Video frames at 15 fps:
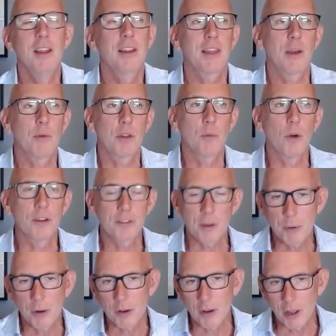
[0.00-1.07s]
They were the ones
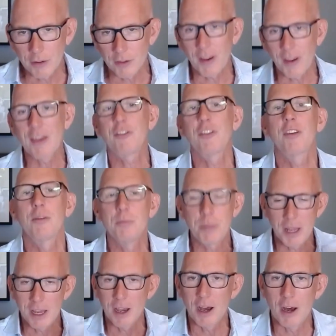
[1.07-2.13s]
that put loads of effort and
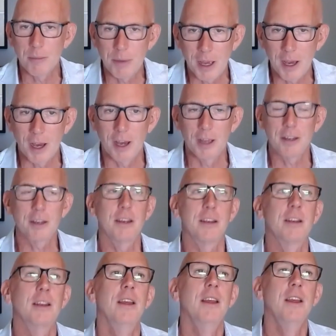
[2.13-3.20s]
PR behind,
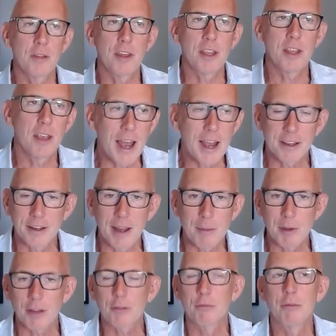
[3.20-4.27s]
and the
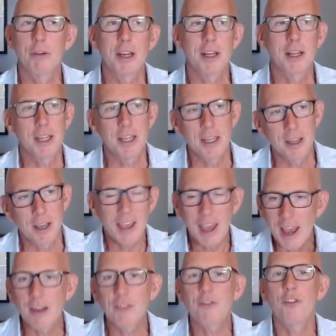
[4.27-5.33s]
academics really
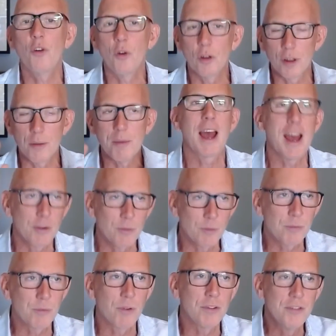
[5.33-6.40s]
cared for them
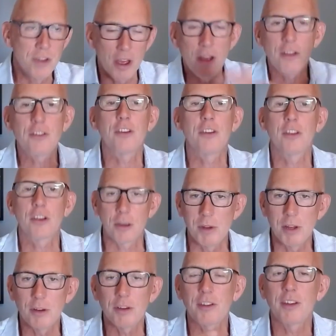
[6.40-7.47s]
and nurtured the
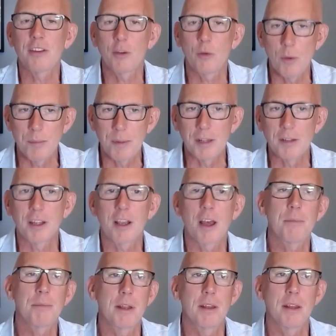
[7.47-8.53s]
communities that were building
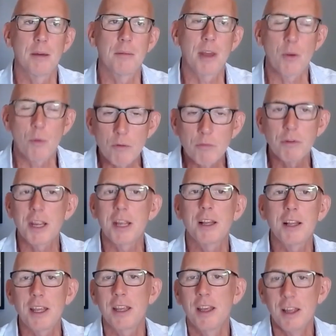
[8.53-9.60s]
up in them. They
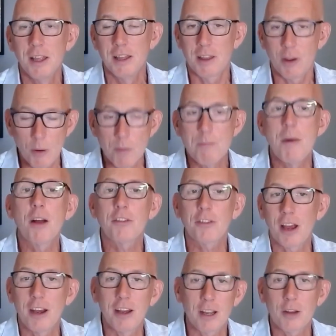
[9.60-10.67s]
were much
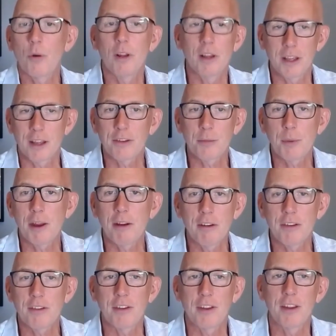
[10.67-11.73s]
higher quality
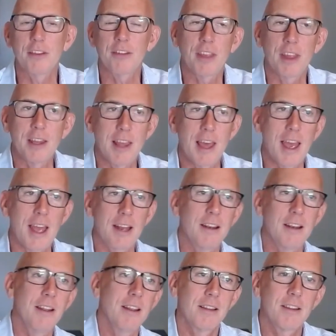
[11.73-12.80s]
experiences than
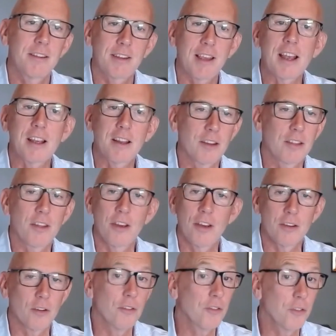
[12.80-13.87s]
then the second,
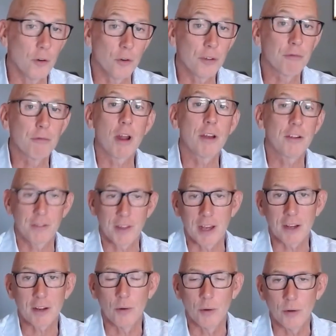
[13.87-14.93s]
third, or fourth run of
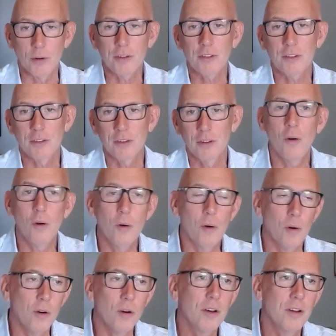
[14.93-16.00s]
that course,
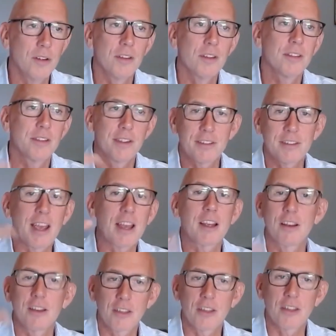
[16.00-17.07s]
or the
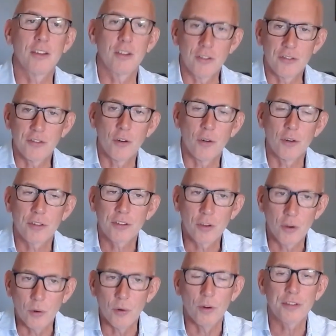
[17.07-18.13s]
second, third, or fourth
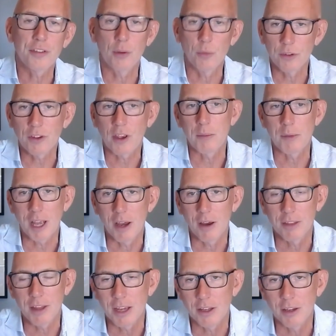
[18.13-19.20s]
course that was coming out
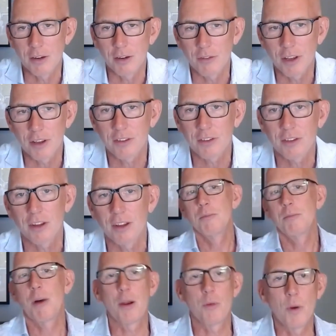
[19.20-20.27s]
of that university,
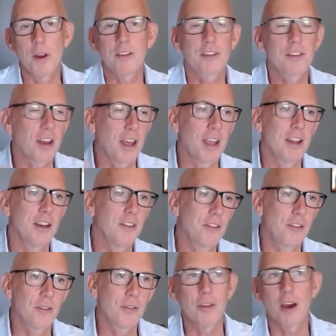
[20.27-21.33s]
by which
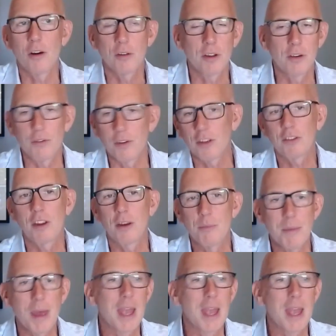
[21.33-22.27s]
stage the whole university